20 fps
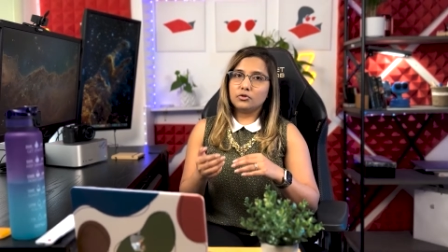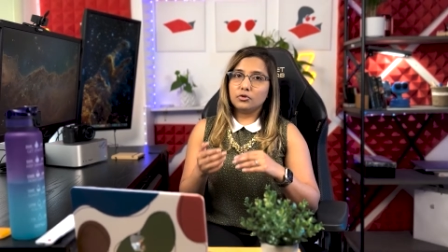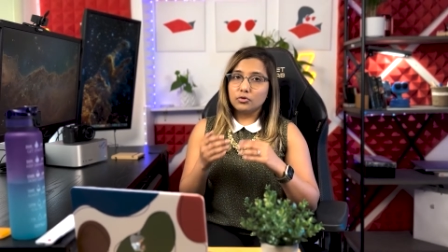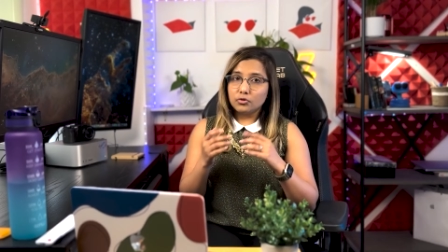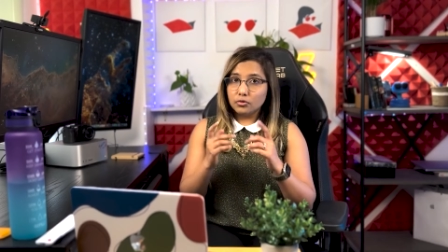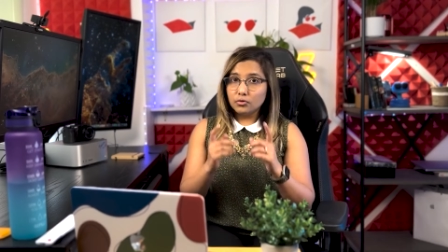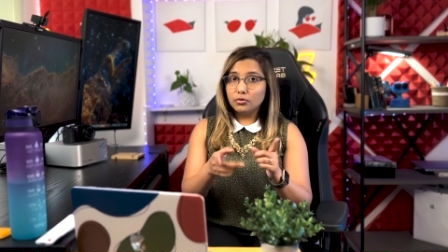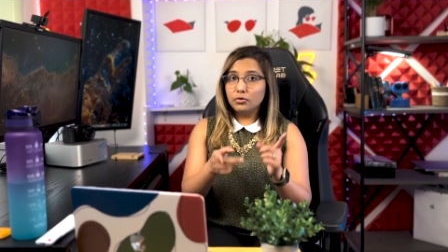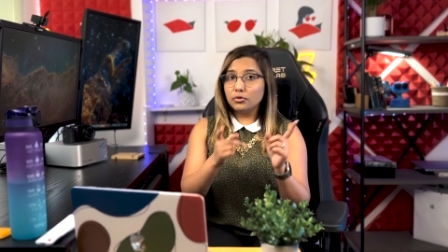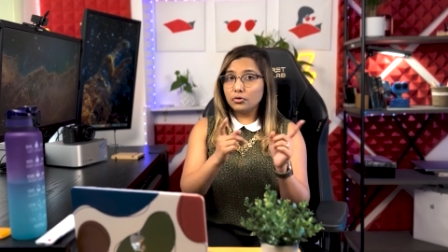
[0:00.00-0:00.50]

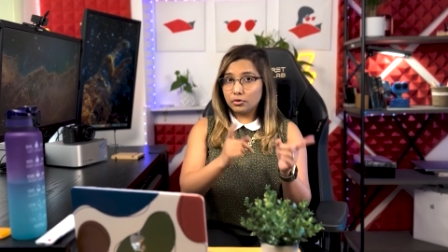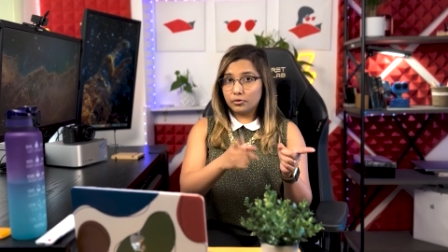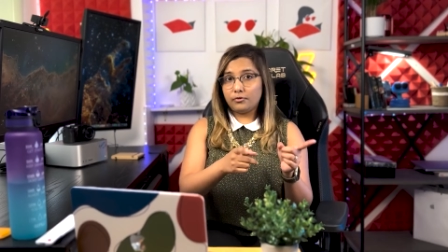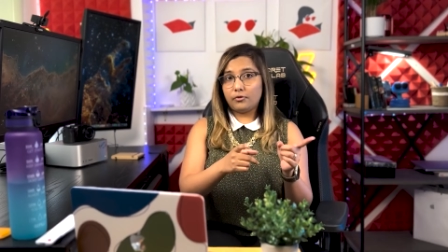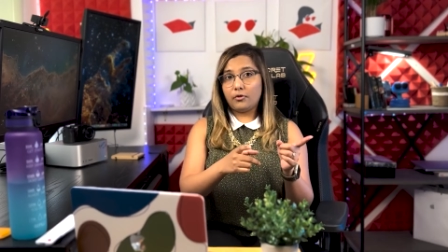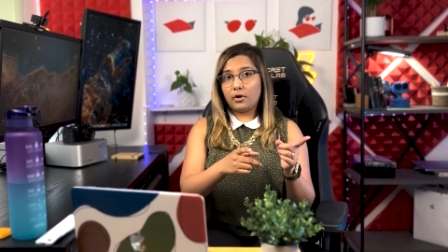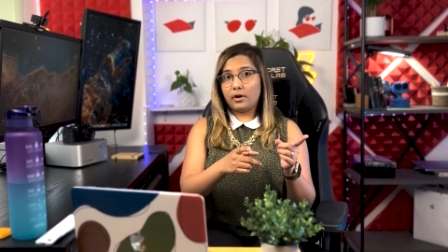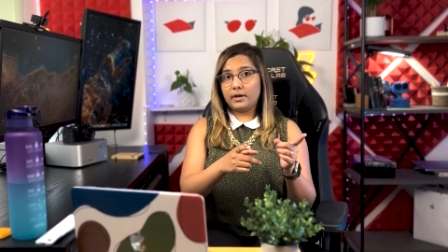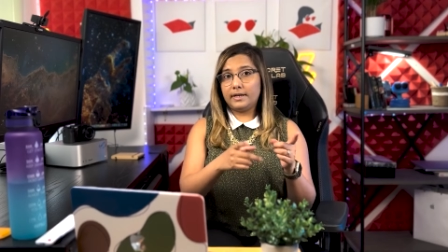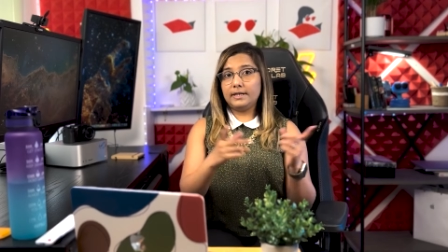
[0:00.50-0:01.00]
do look
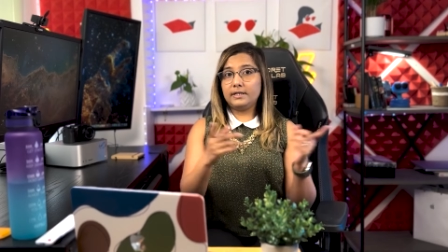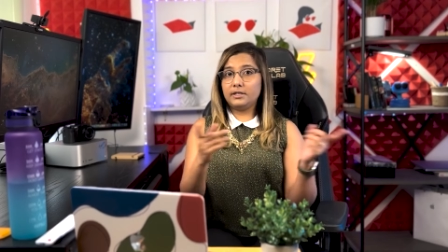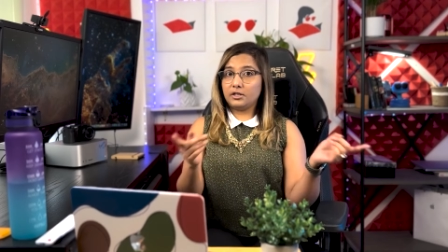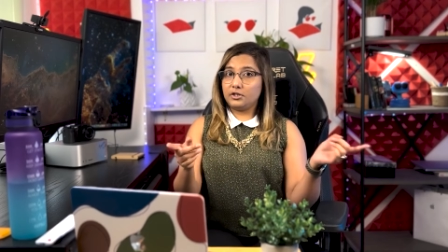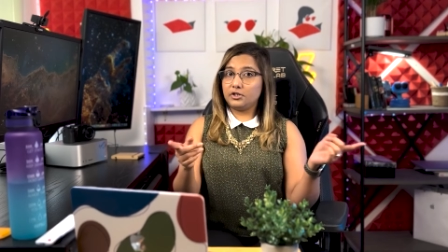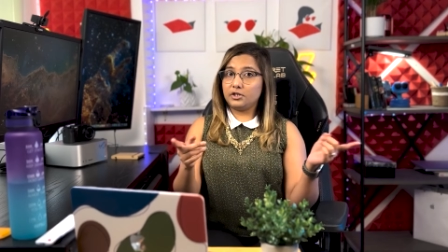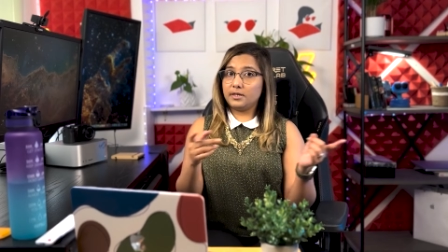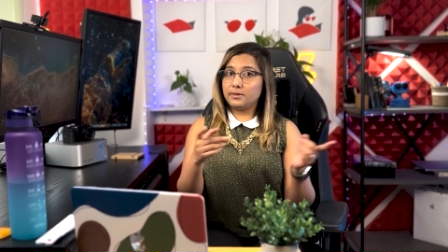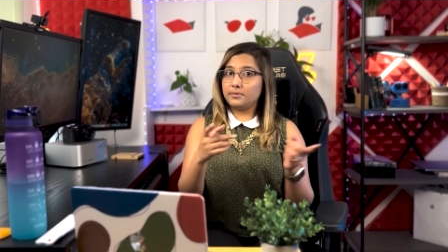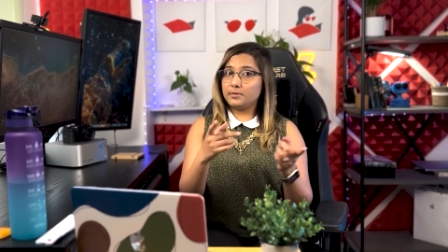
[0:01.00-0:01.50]
for
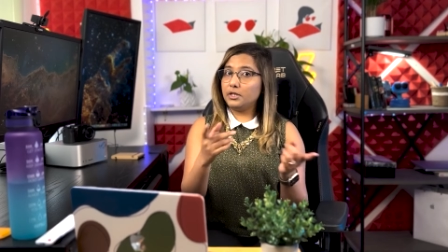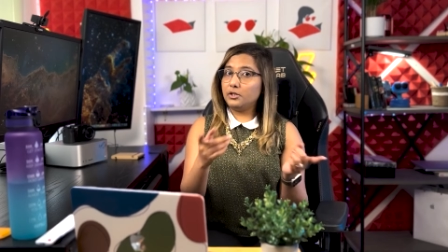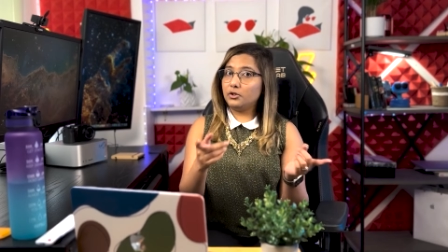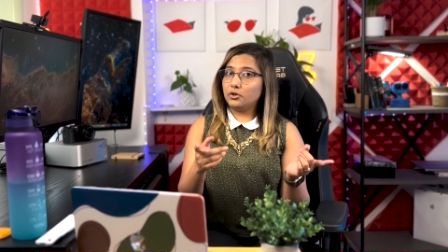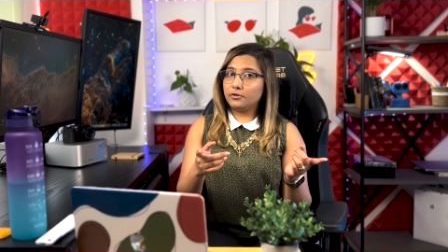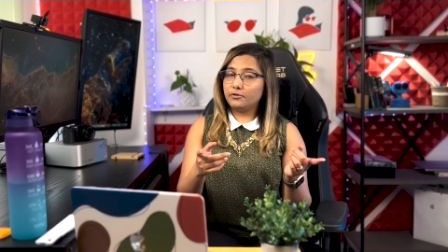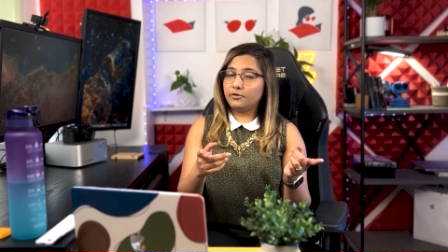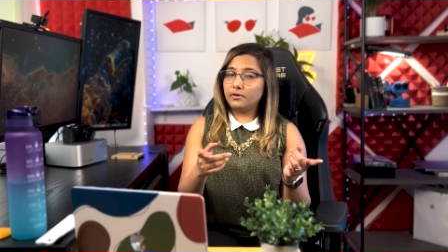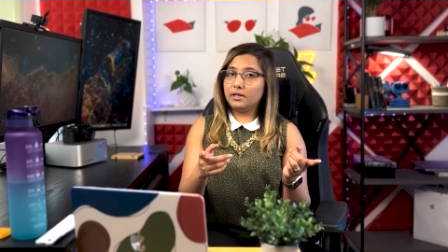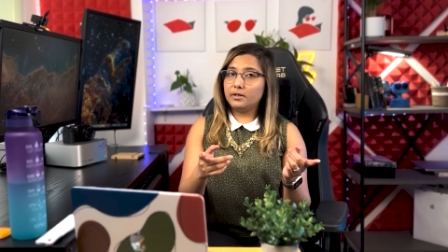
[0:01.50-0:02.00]
internships in
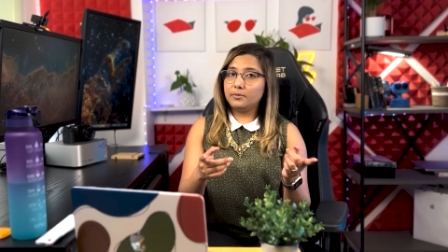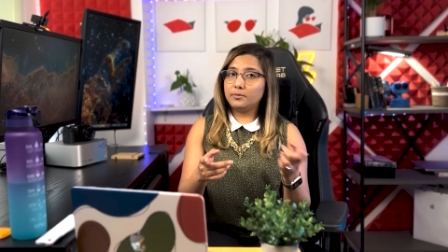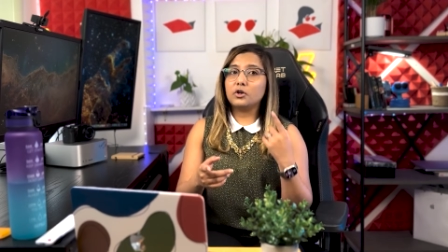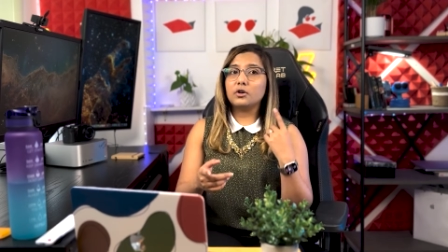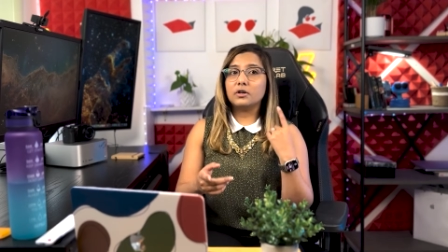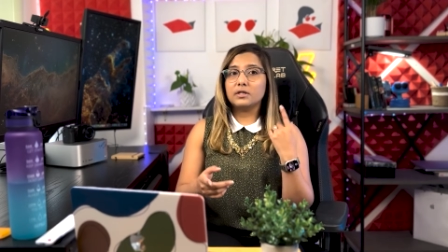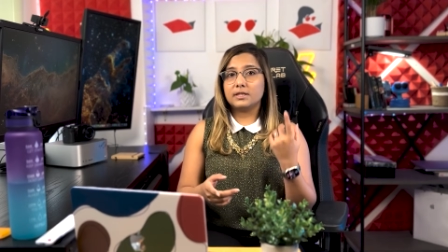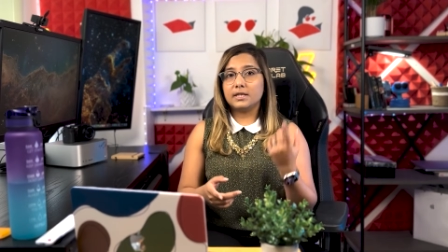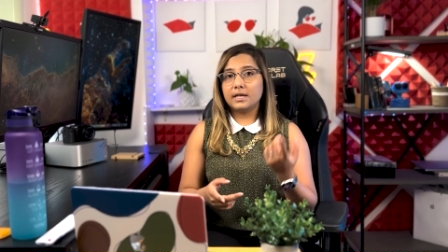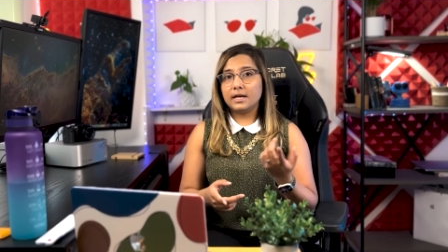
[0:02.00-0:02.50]
your field
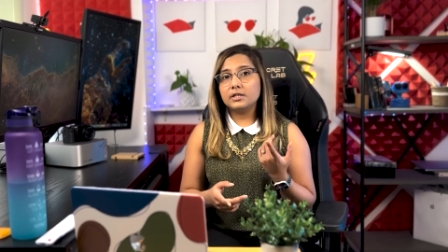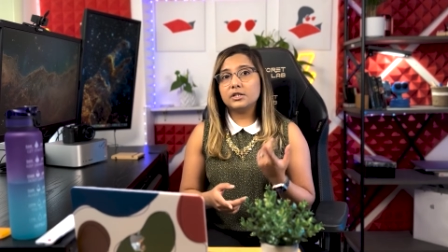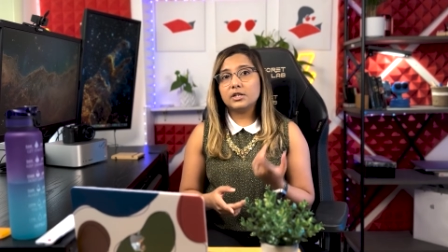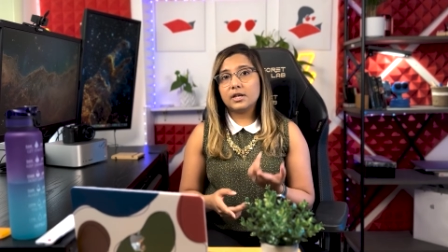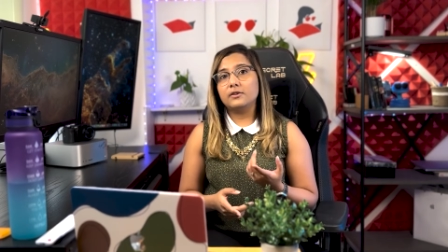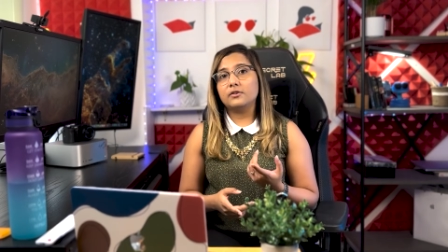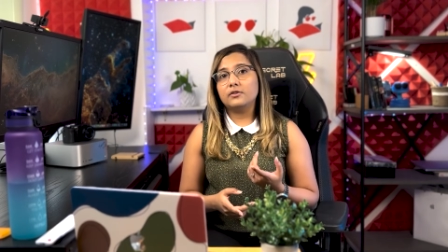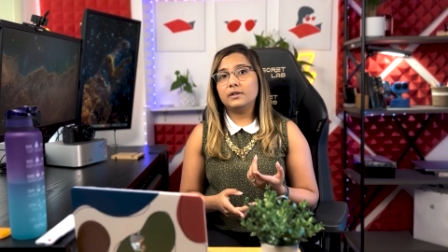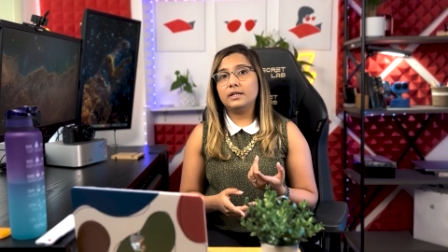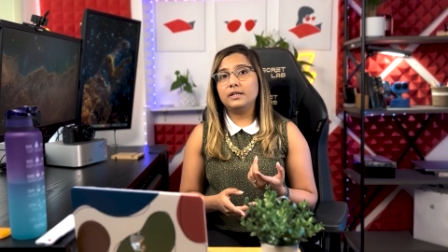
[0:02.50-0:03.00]
because they are
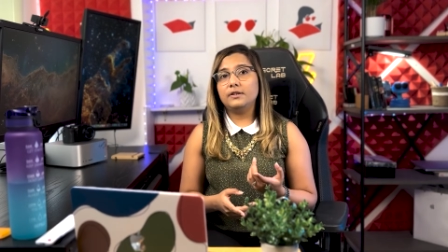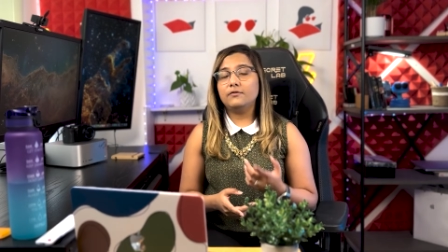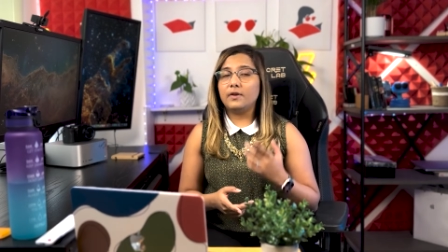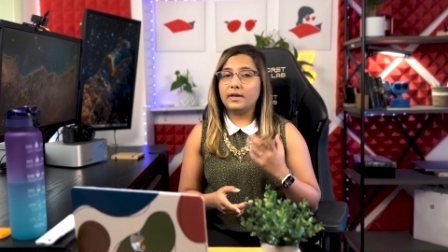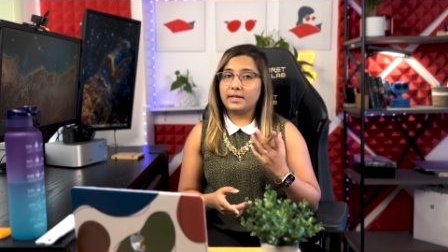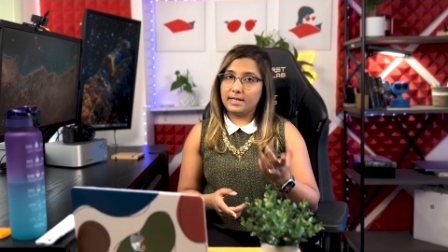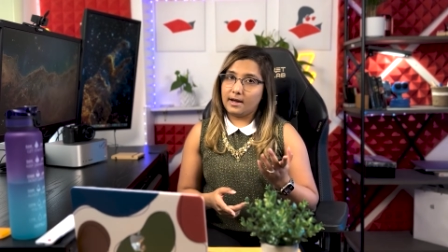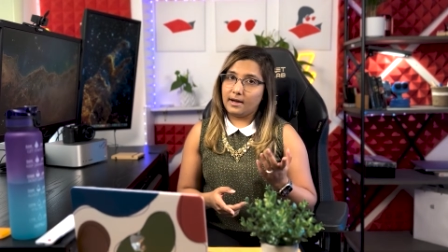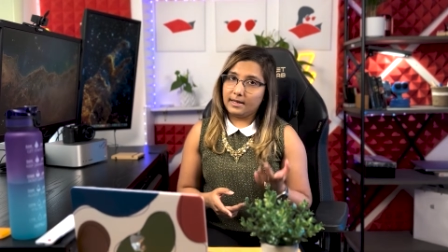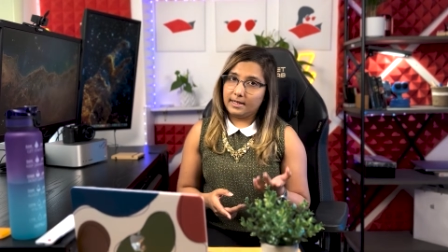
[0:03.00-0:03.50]
generally
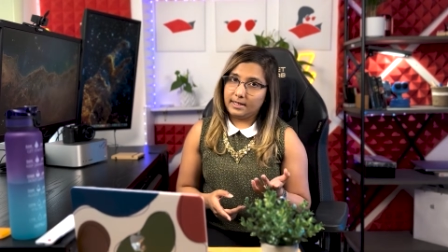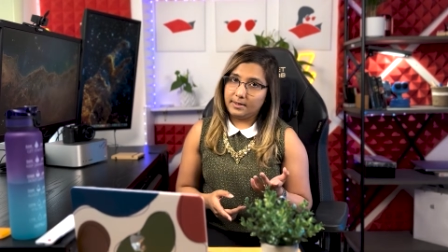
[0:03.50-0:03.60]
very highly